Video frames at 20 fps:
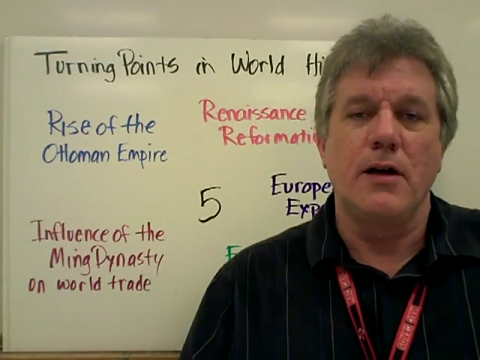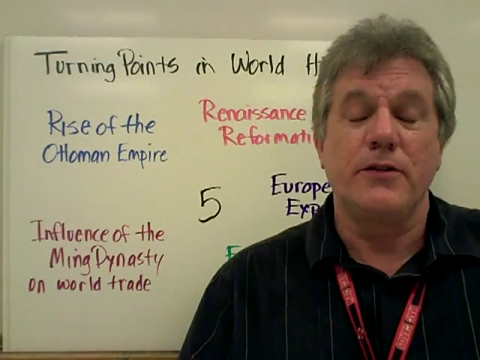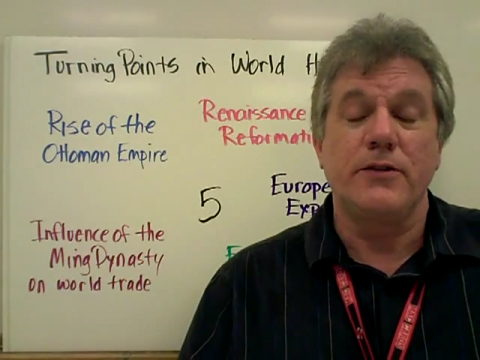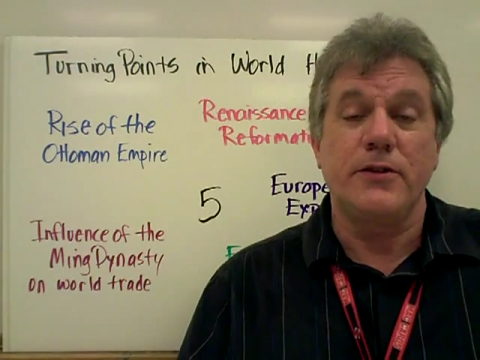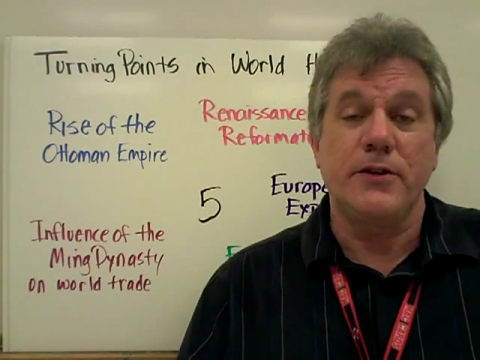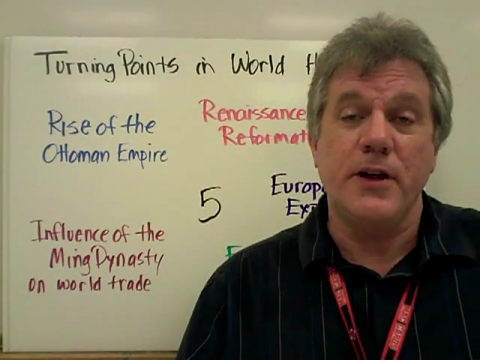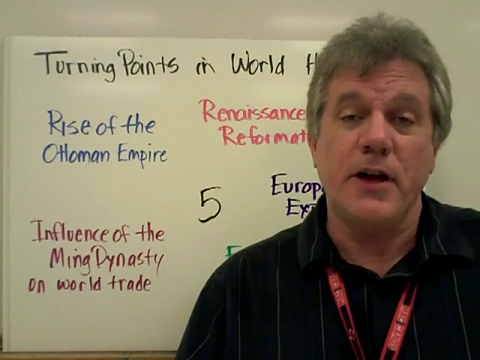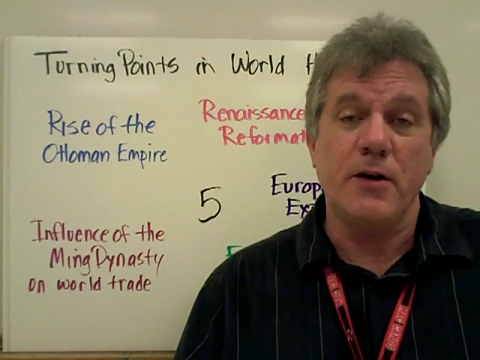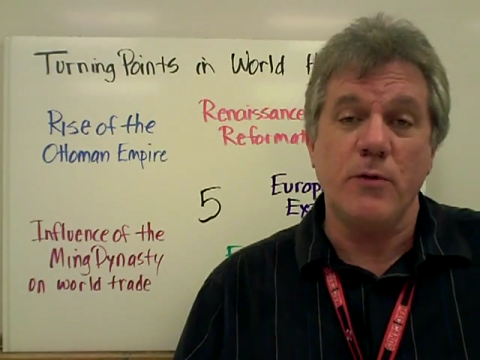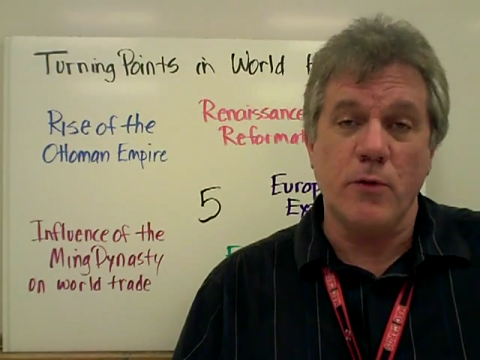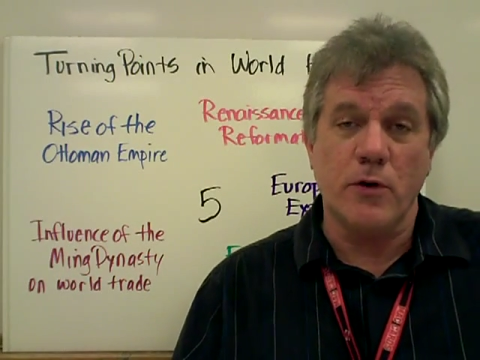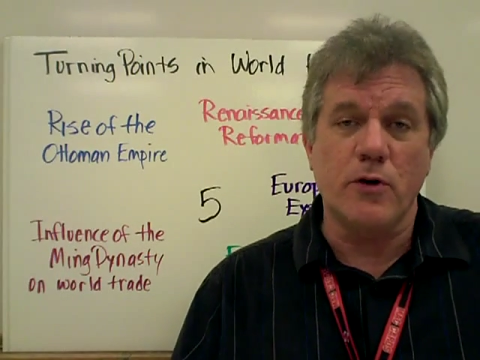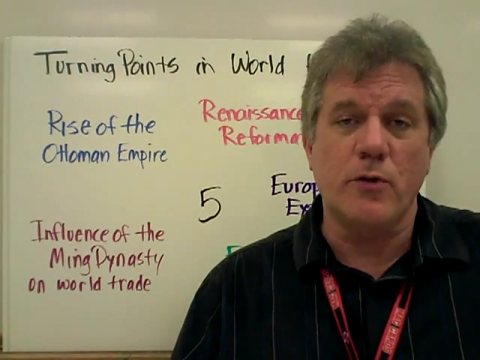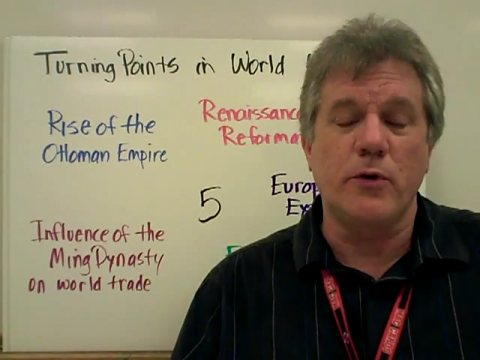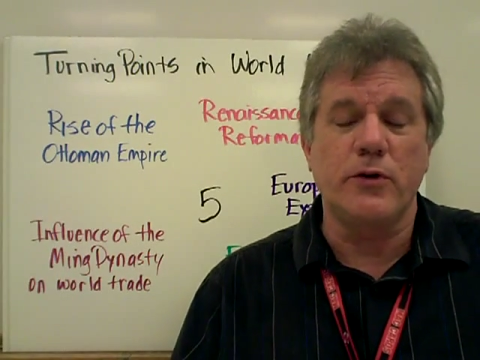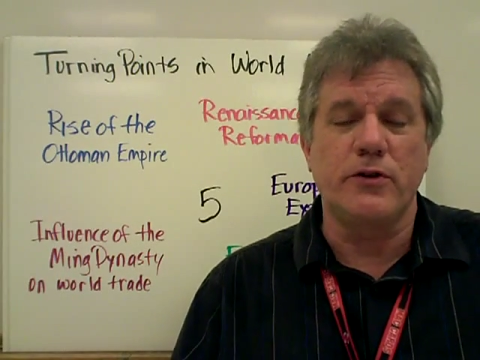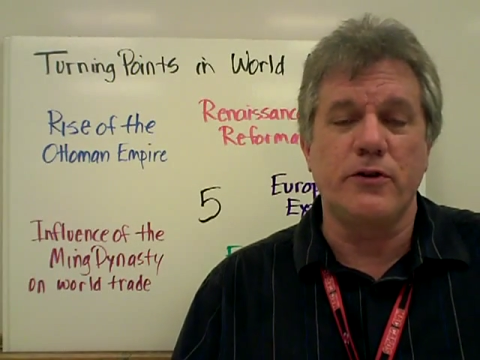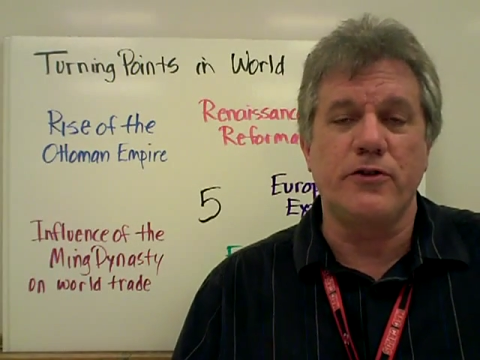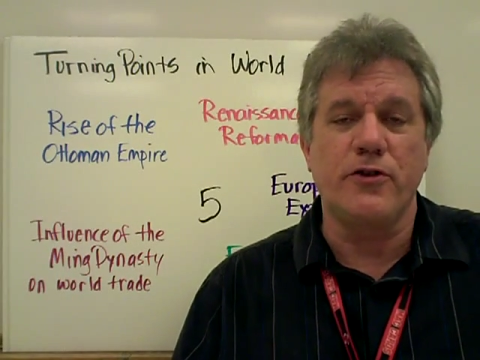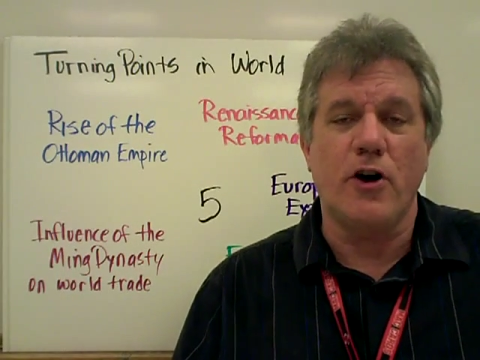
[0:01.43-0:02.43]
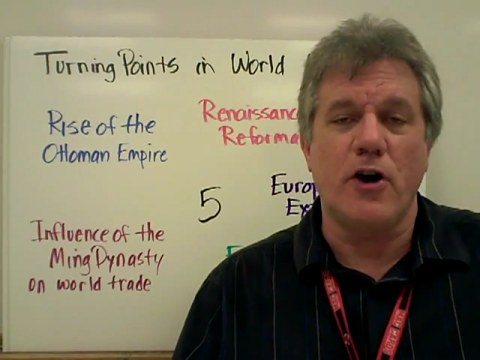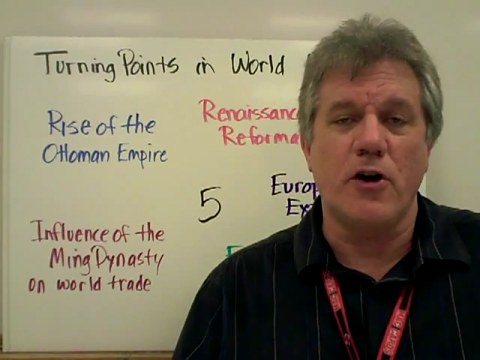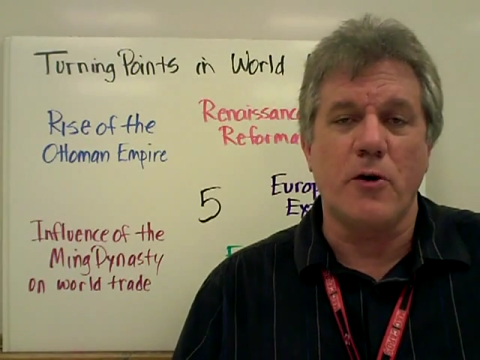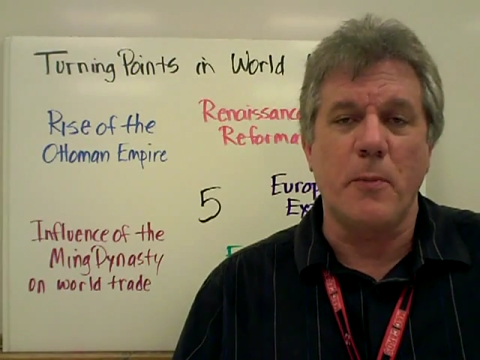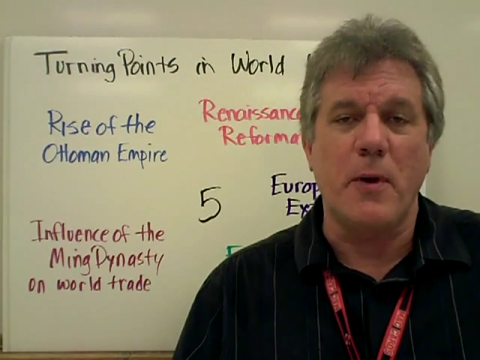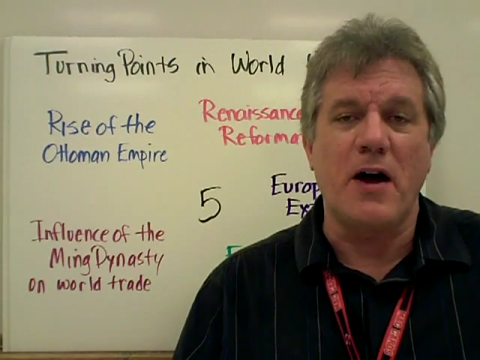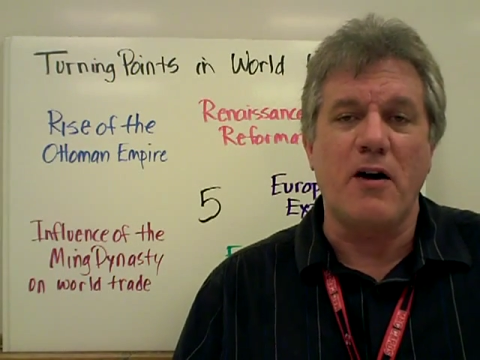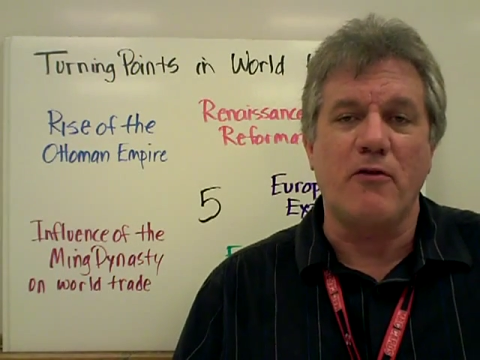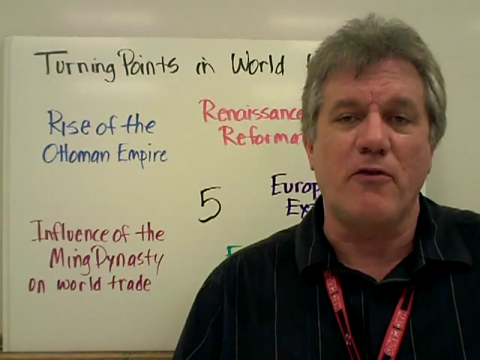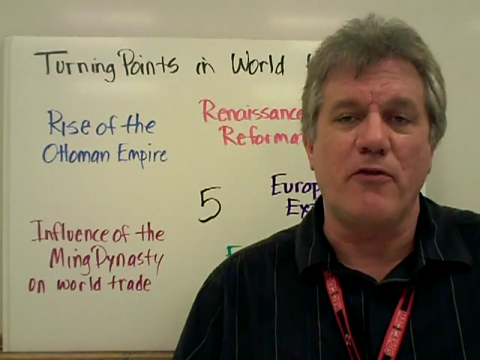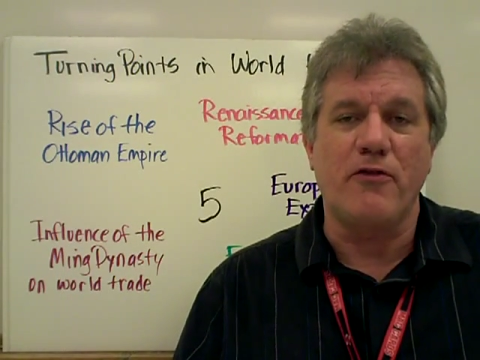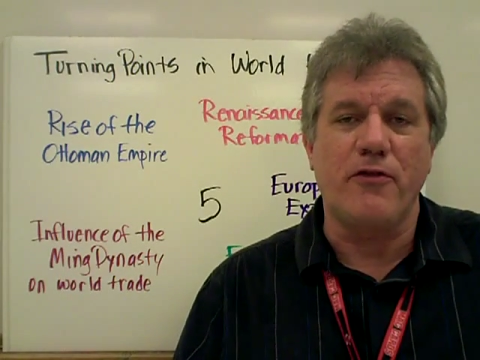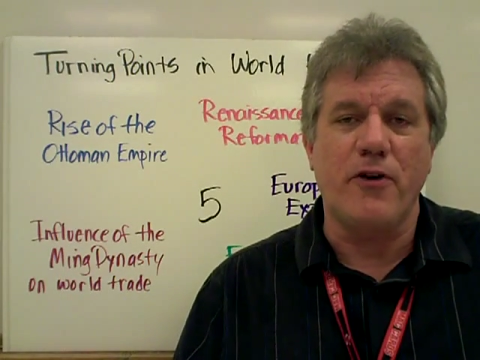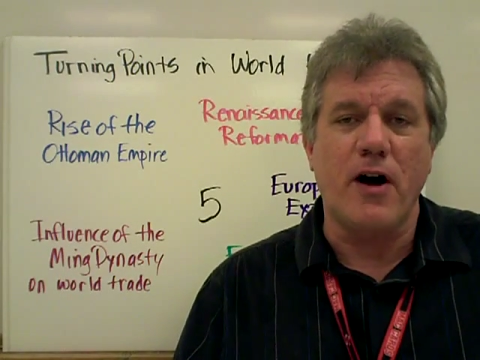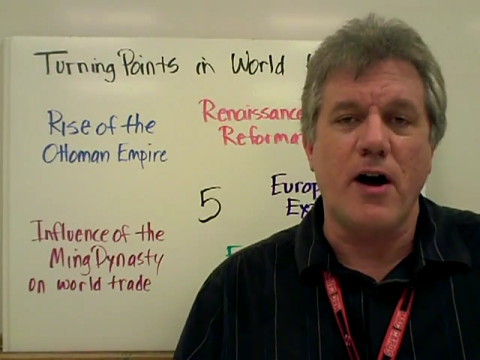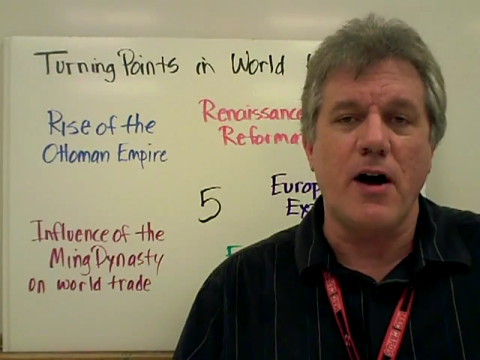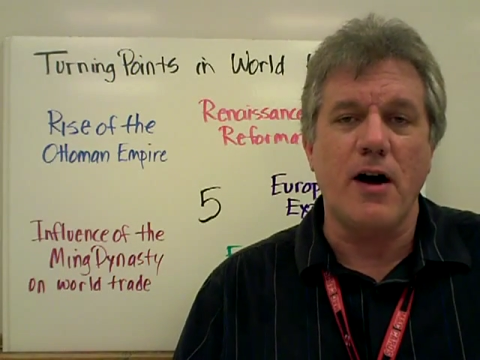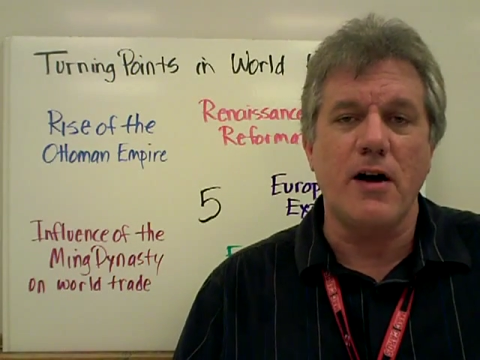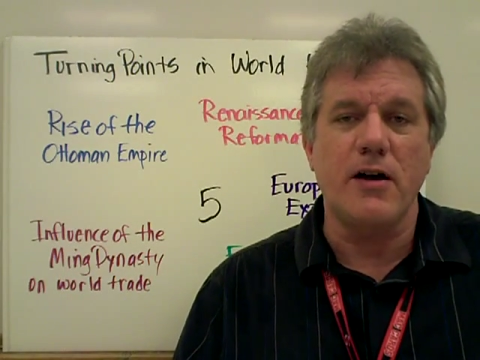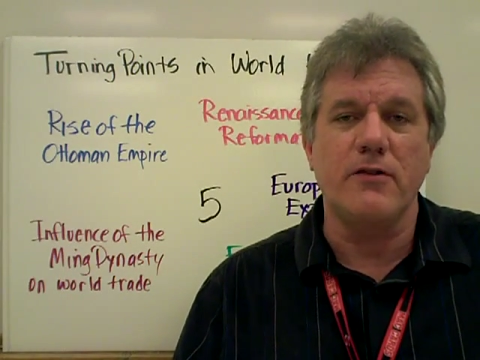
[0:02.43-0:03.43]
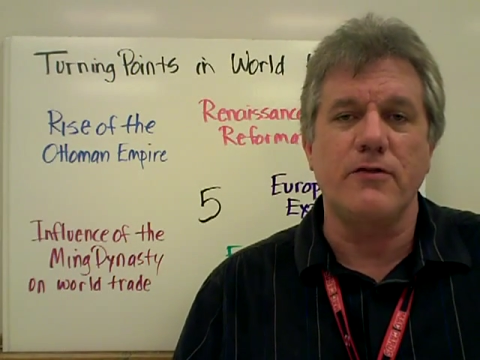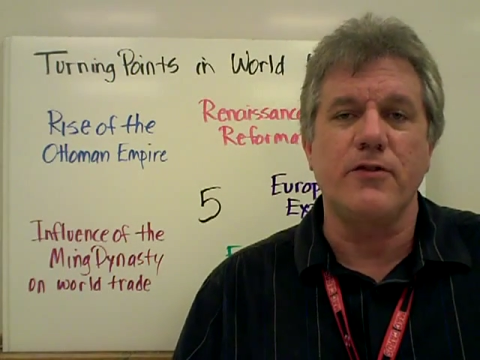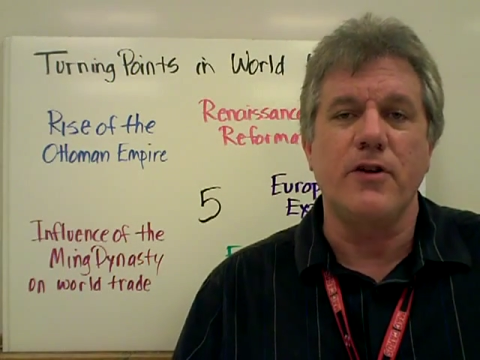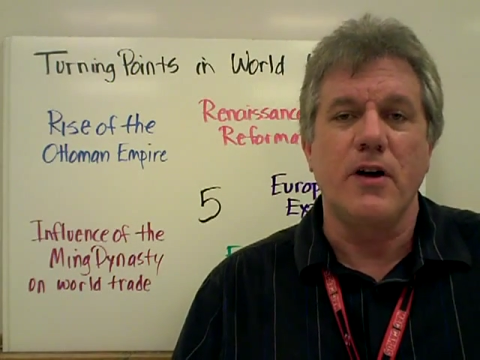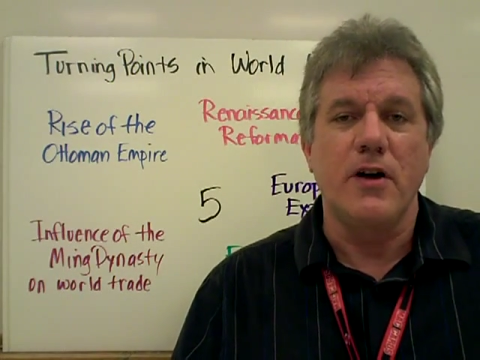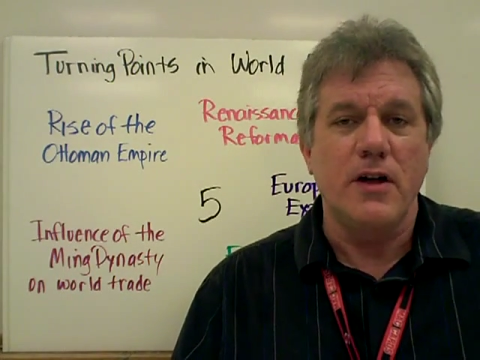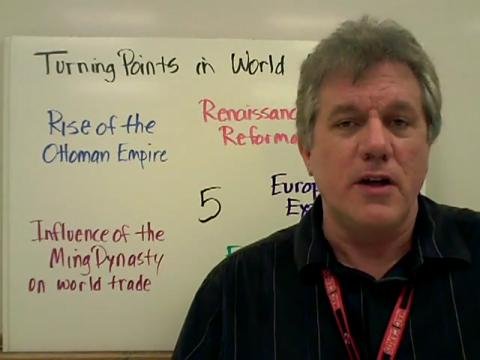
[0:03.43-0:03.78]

Today we're going to talk about 5